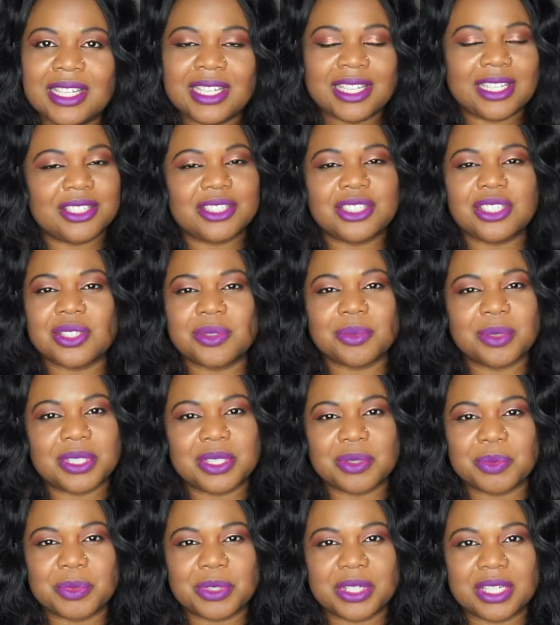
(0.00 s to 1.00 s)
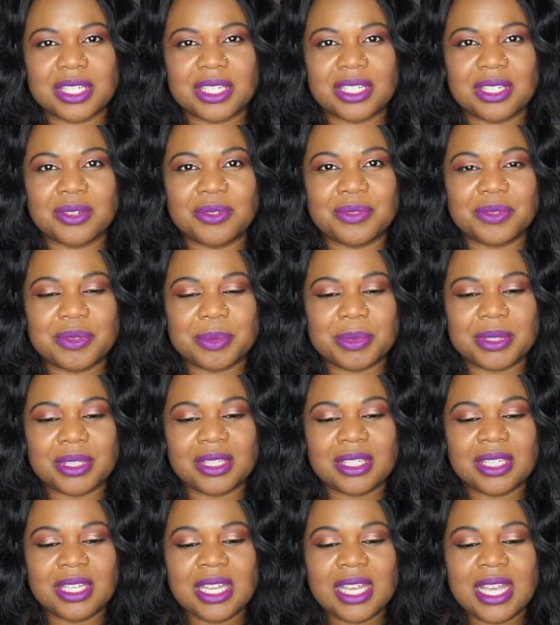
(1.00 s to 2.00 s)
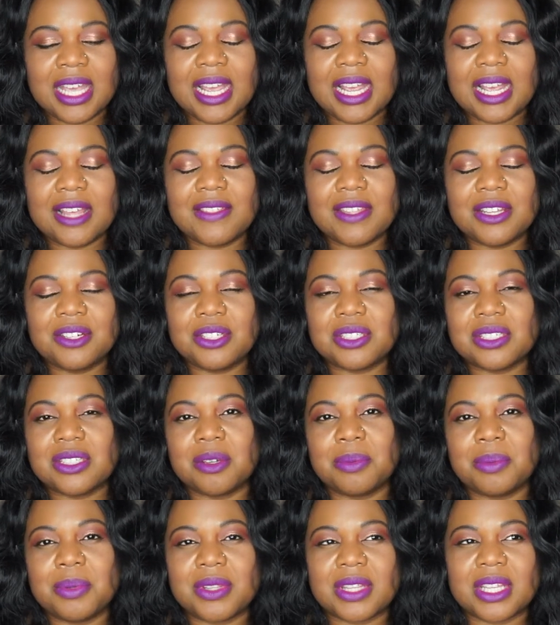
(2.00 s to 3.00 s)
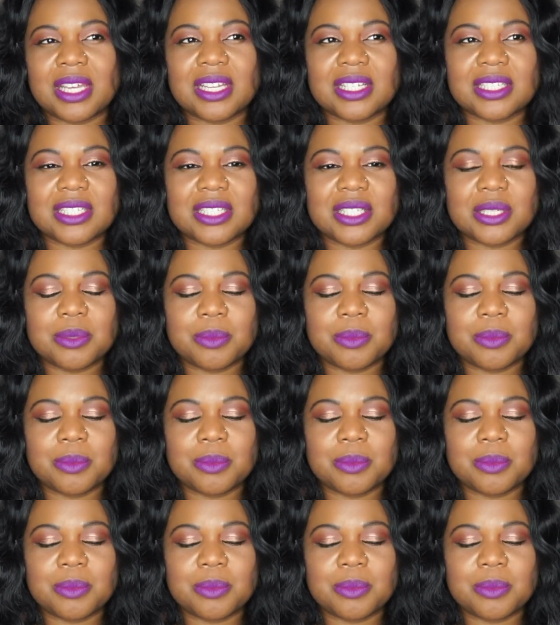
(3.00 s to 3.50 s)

it just wasn't working out for me. And then on top of that,